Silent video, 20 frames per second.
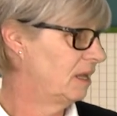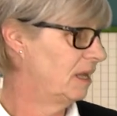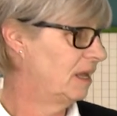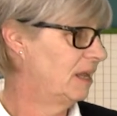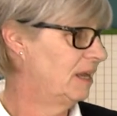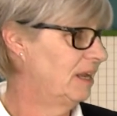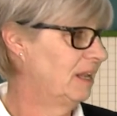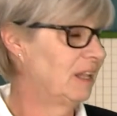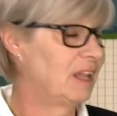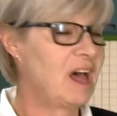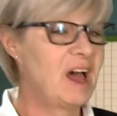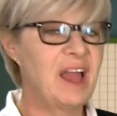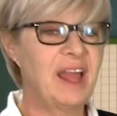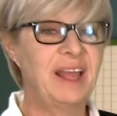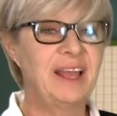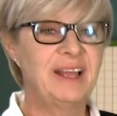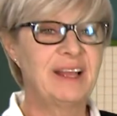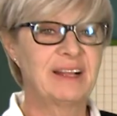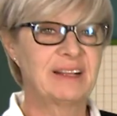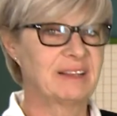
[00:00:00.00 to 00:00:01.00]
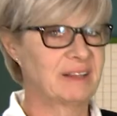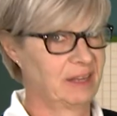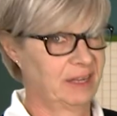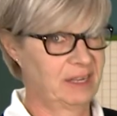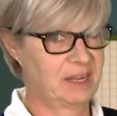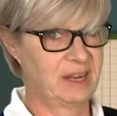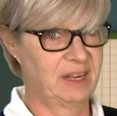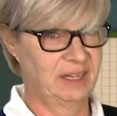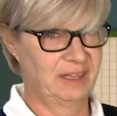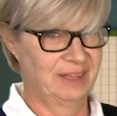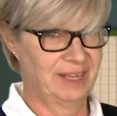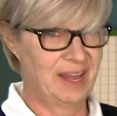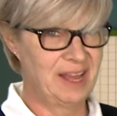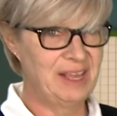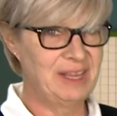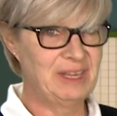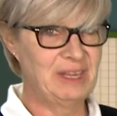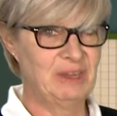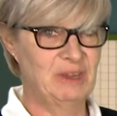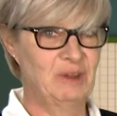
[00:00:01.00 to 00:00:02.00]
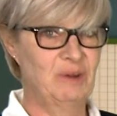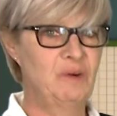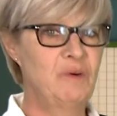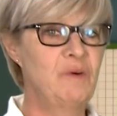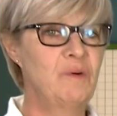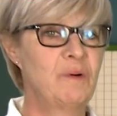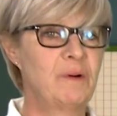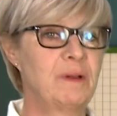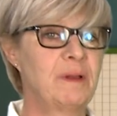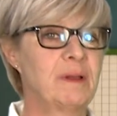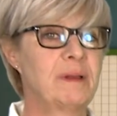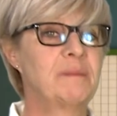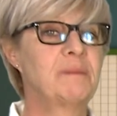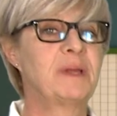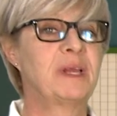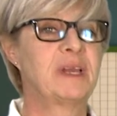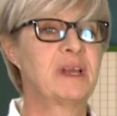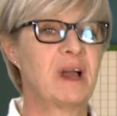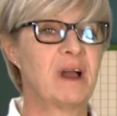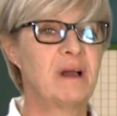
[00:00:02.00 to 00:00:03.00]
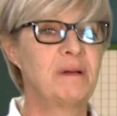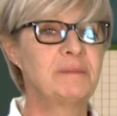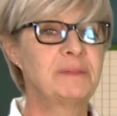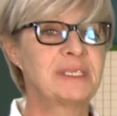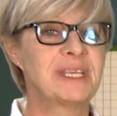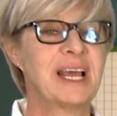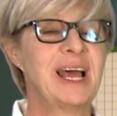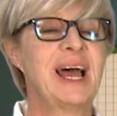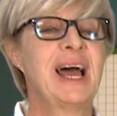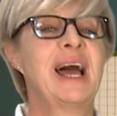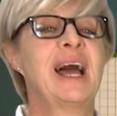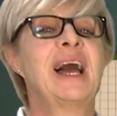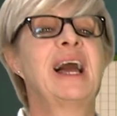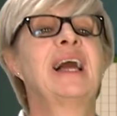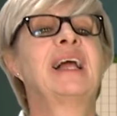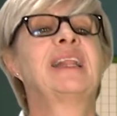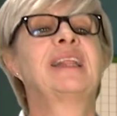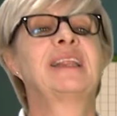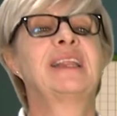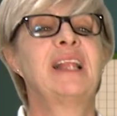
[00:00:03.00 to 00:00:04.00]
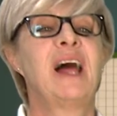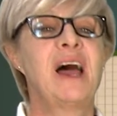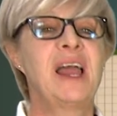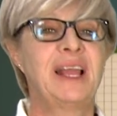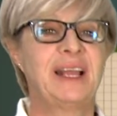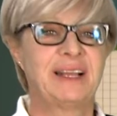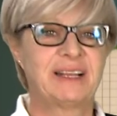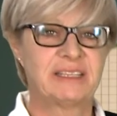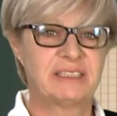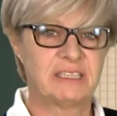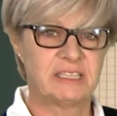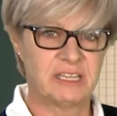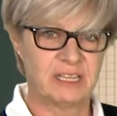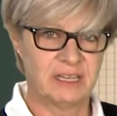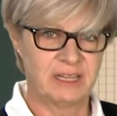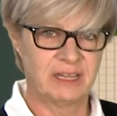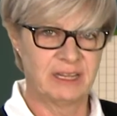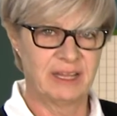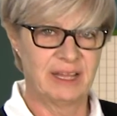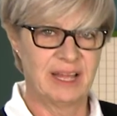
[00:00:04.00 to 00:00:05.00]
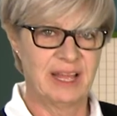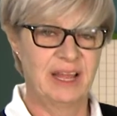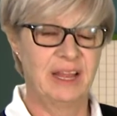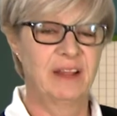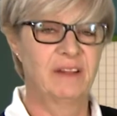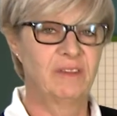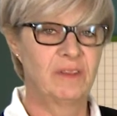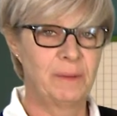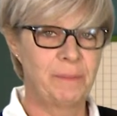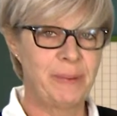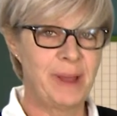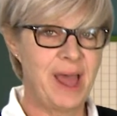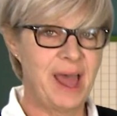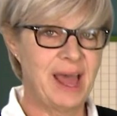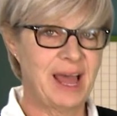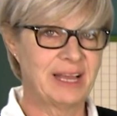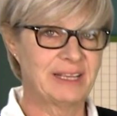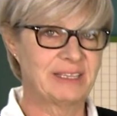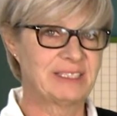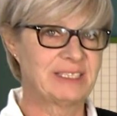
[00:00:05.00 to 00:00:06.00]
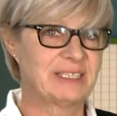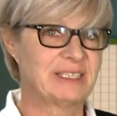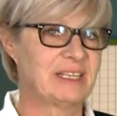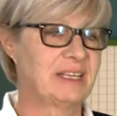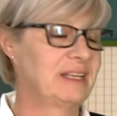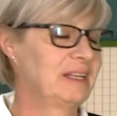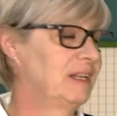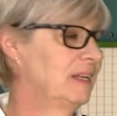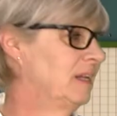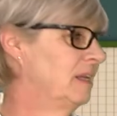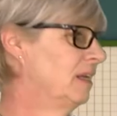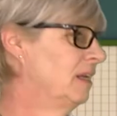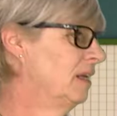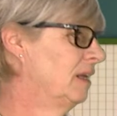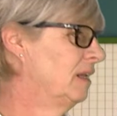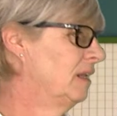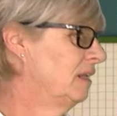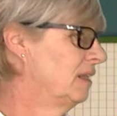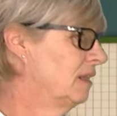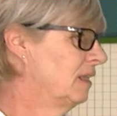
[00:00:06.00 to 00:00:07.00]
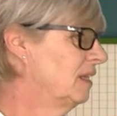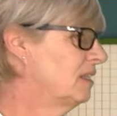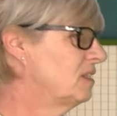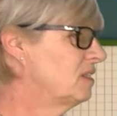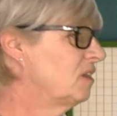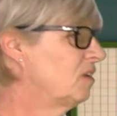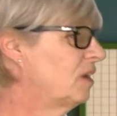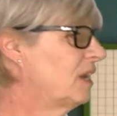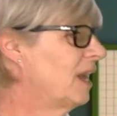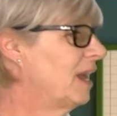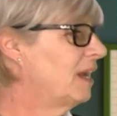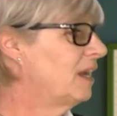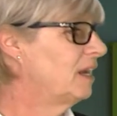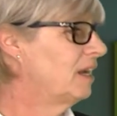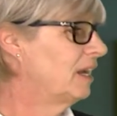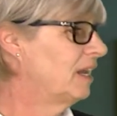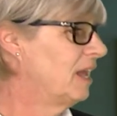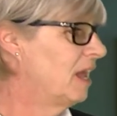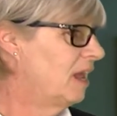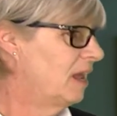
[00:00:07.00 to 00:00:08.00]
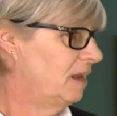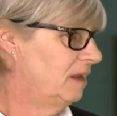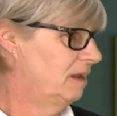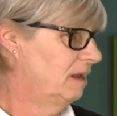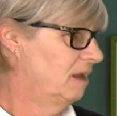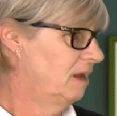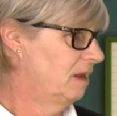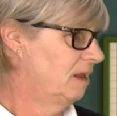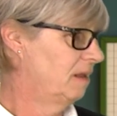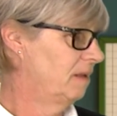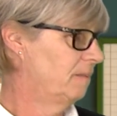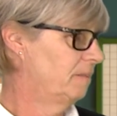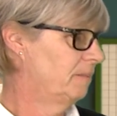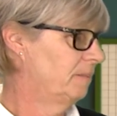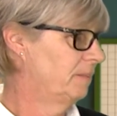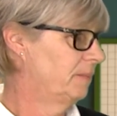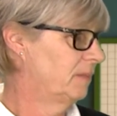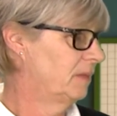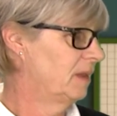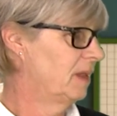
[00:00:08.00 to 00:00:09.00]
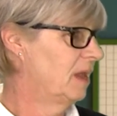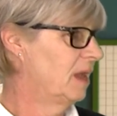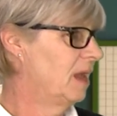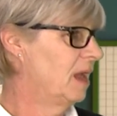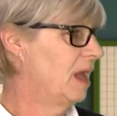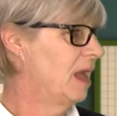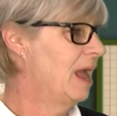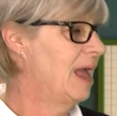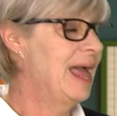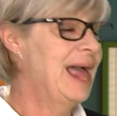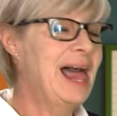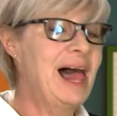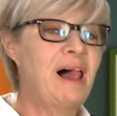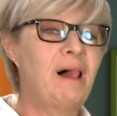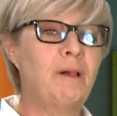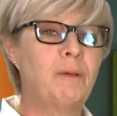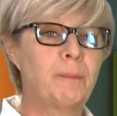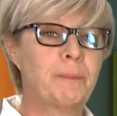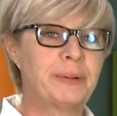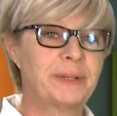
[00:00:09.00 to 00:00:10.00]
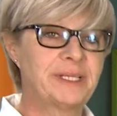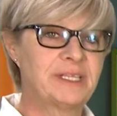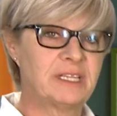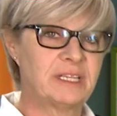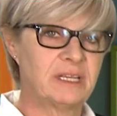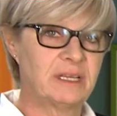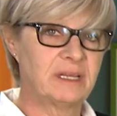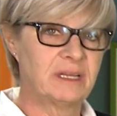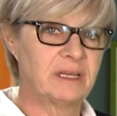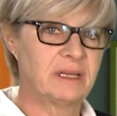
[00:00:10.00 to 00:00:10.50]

And like, like I like you, becomes liked in the past. Let's look at it again. Helped,